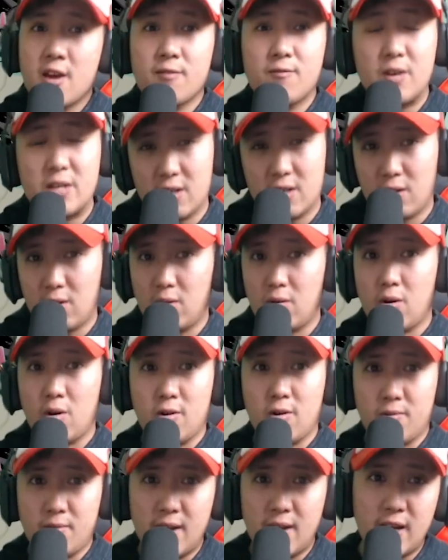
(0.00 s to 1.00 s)
physical,
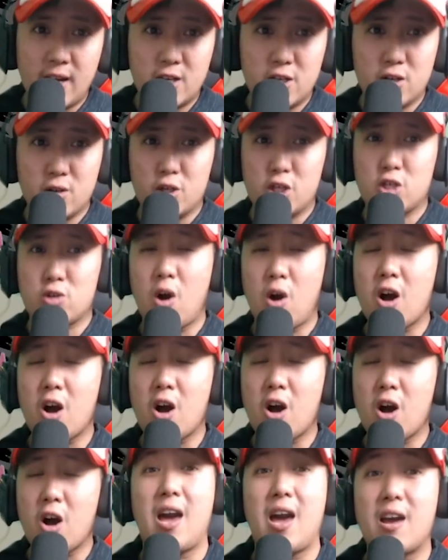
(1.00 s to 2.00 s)
or range. So
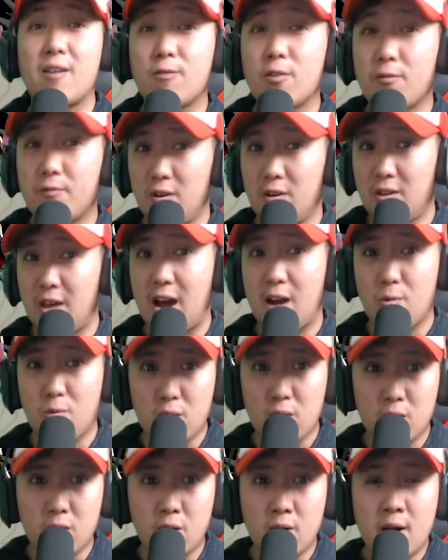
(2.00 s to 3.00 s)
Strago can fulfill that
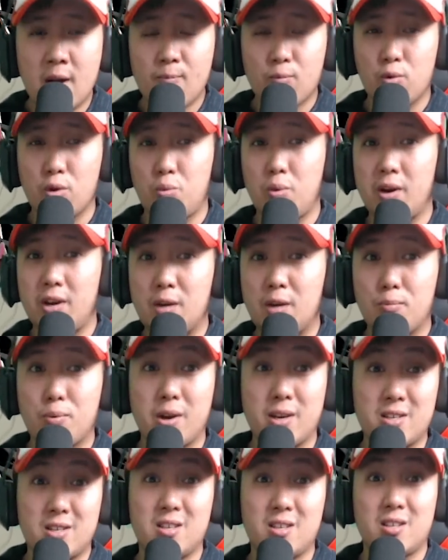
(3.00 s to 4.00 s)
role with what he
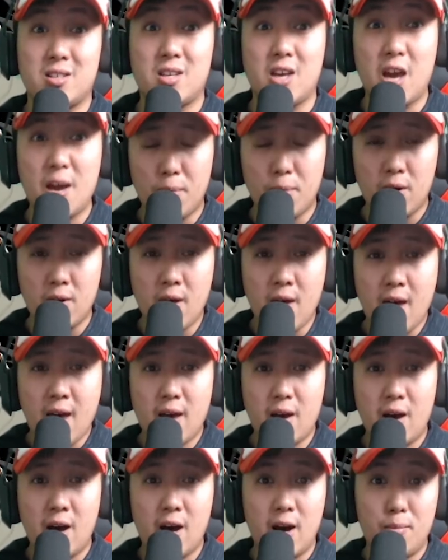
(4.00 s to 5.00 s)
brings to the table
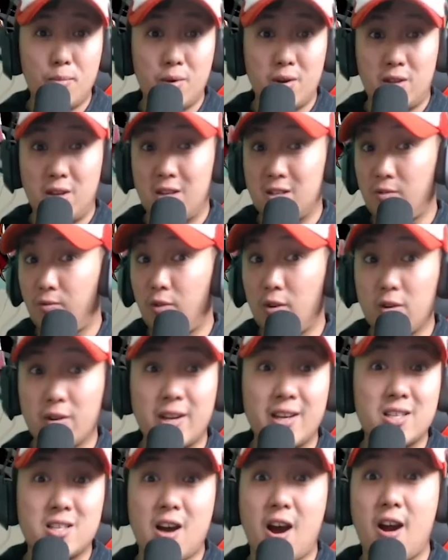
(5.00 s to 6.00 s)
with his full
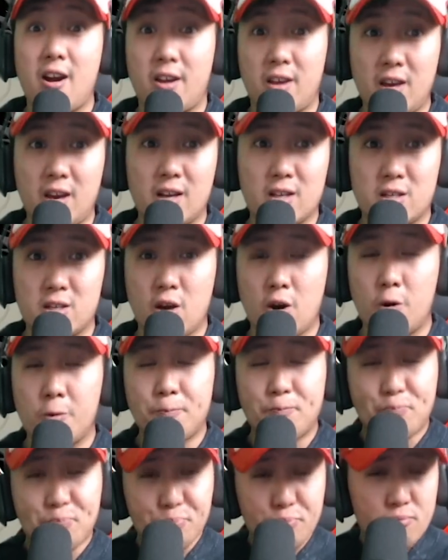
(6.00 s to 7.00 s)
entire kit.
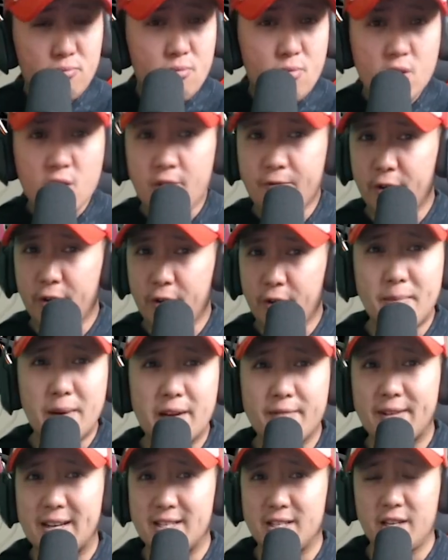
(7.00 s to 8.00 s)
So if you're going to be
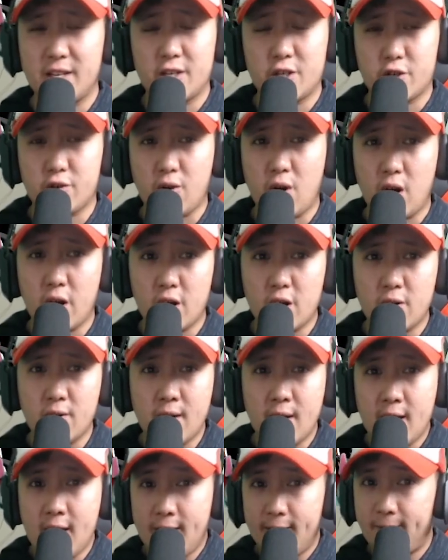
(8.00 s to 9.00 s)
investing in
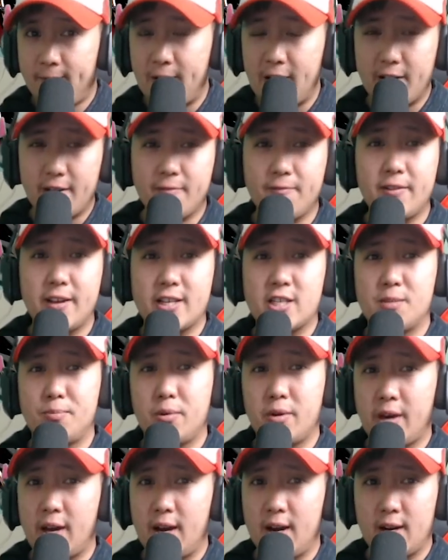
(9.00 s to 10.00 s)
Strago, very
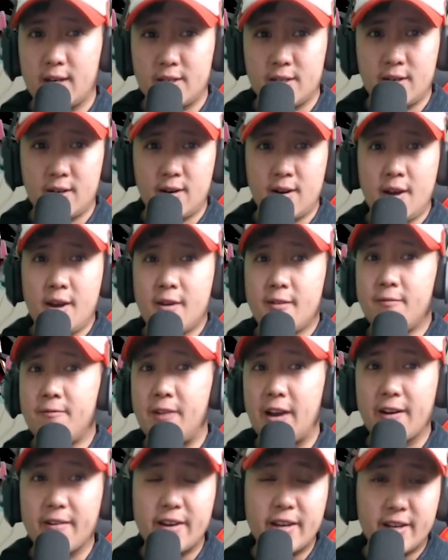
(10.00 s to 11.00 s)
flexible character,
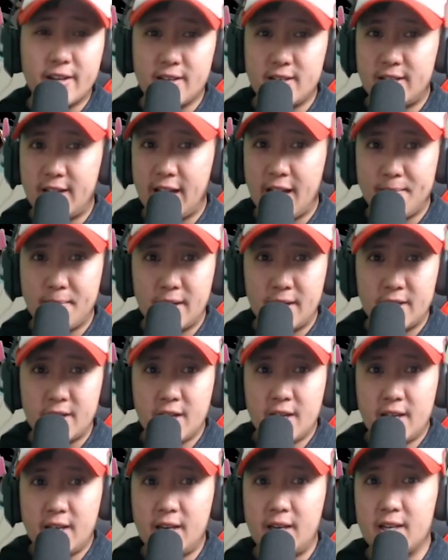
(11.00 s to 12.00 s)
very good damage.
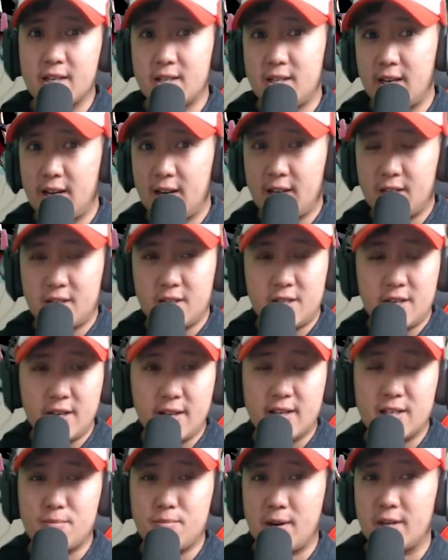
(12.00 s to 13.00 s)
He is there to
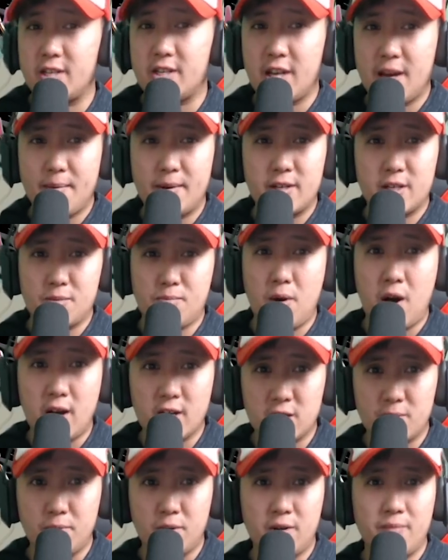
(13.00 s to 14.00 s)
deal as much damage as
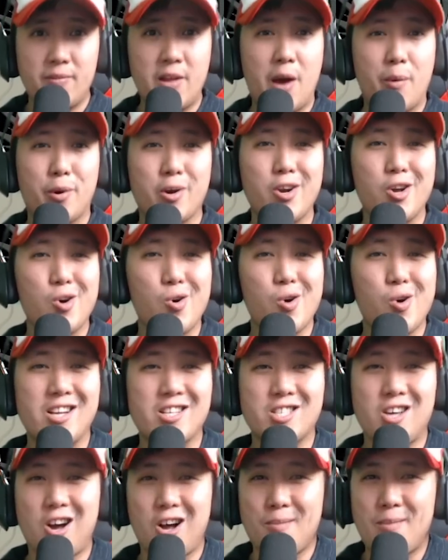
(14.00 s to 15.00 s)
possible. Now we're going to go ahead
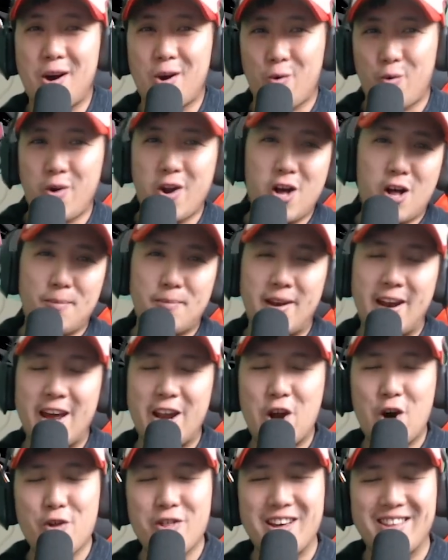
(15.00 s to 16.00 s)
and talk about Realm, and I
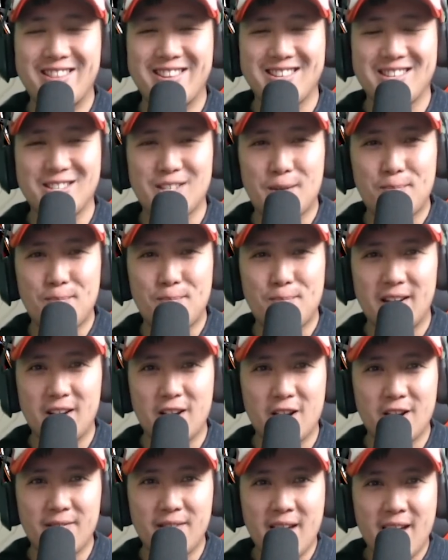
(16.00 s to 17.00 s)
know that this is a bit
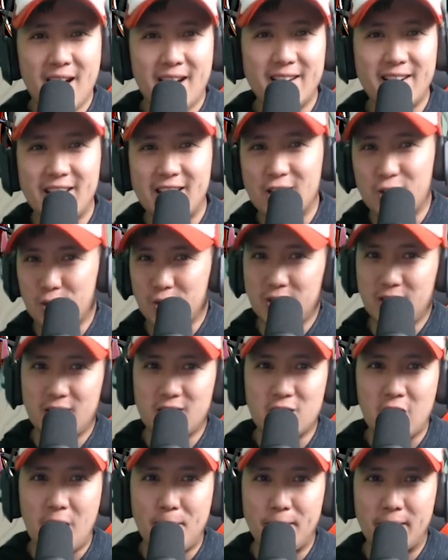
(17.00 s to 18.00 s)
of an
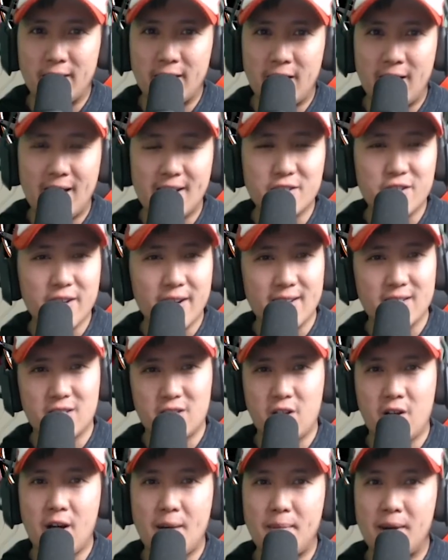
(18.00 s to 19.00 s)
interesting topic. Now, as you guys
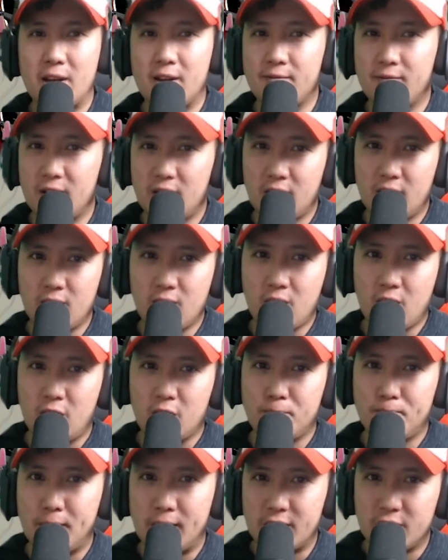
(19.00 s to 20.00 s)
know, I made a video
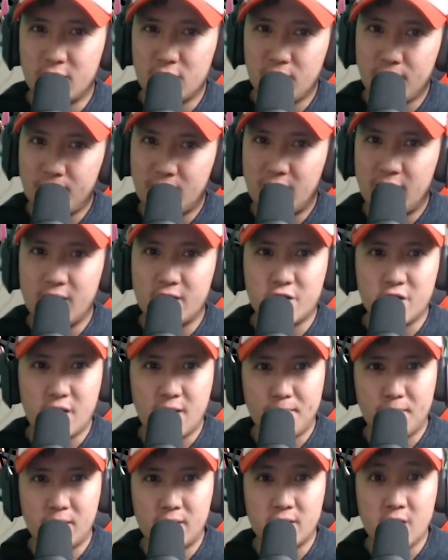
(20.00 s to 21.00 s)
called Budget Lufenia
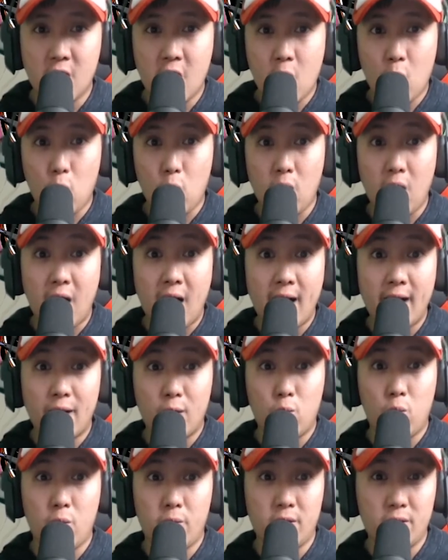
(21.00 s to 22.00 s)
Champions where I
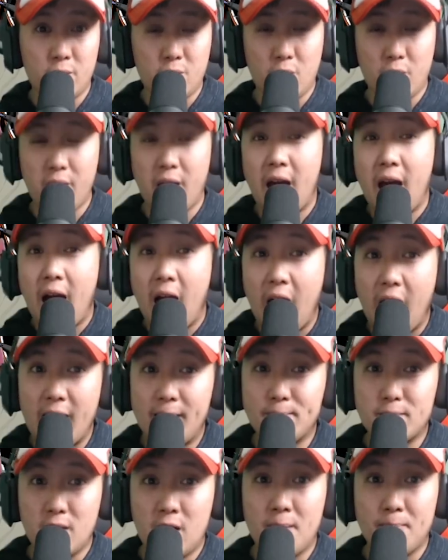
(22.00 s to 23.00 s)
quote-unquote
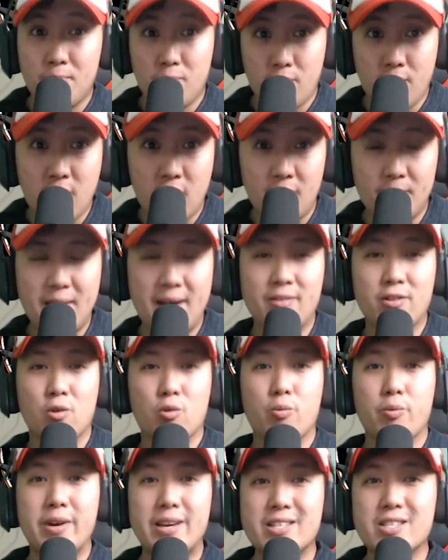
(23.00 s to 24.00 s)
hyped up Realm, and the
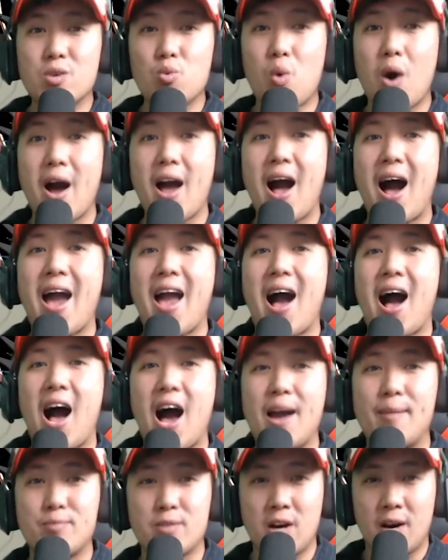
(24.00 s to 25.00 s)
reason why I
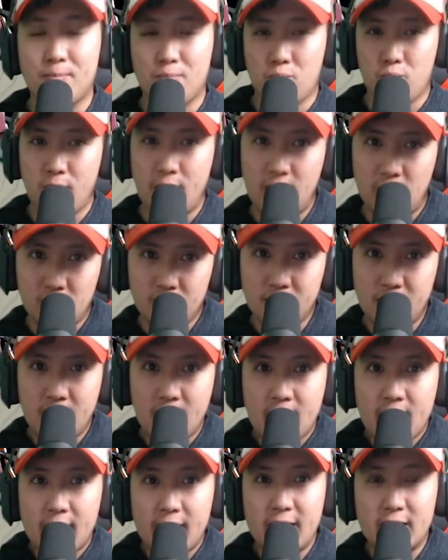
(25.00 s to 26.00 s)
hyped up Realm
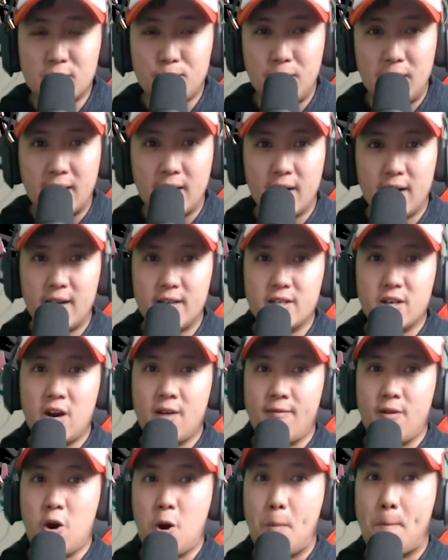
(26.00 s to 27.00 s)
is because
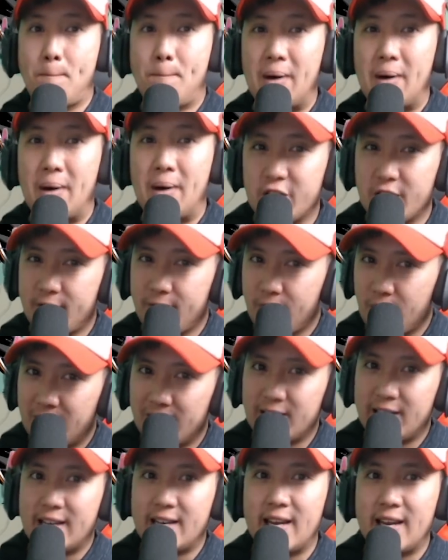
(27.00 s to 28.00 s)
of her
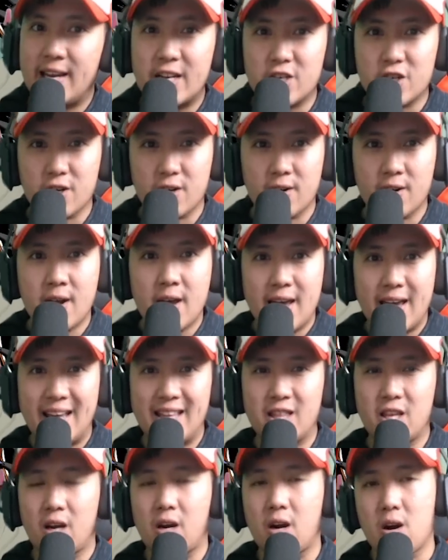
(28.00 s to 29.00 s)
budget-friendly nature
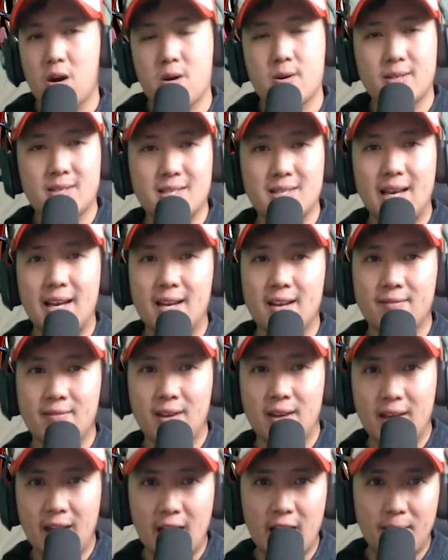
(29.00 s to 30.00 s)
in the current state of
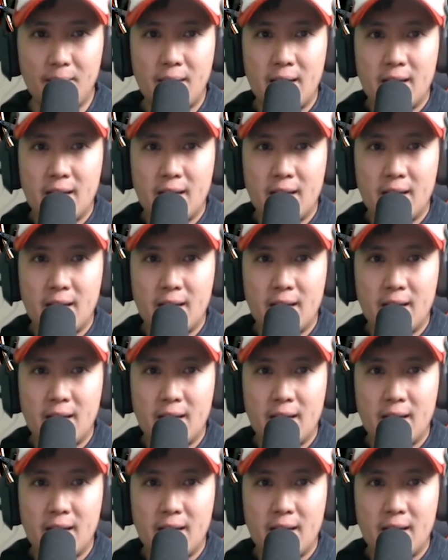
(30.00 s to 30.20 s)
the game.